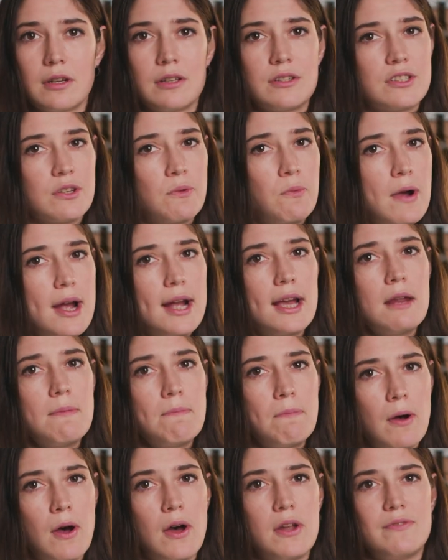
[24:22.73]
So we're going
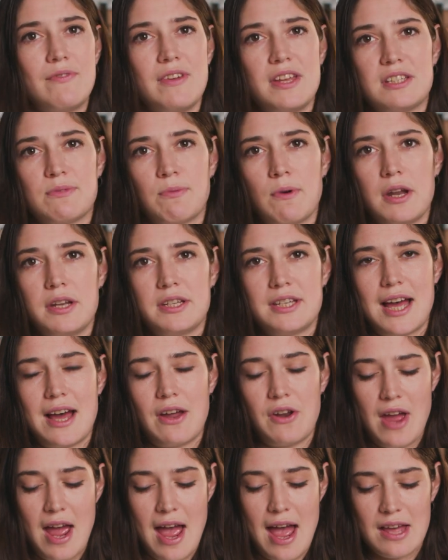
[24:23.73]
to put this one
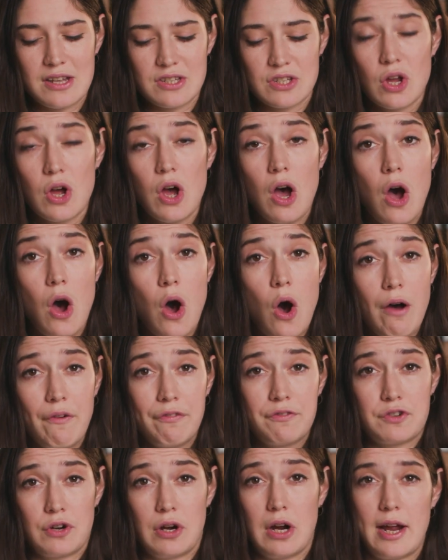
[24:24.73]
down as
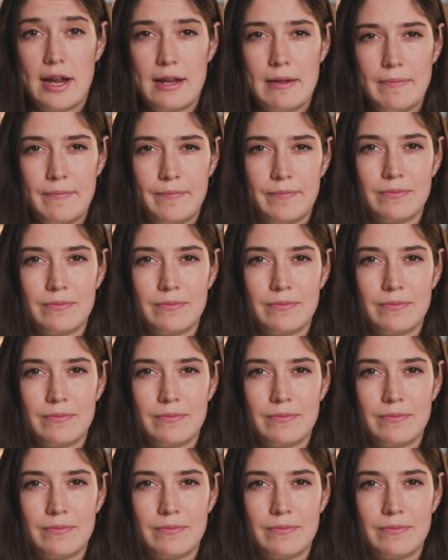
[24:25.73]
off dry.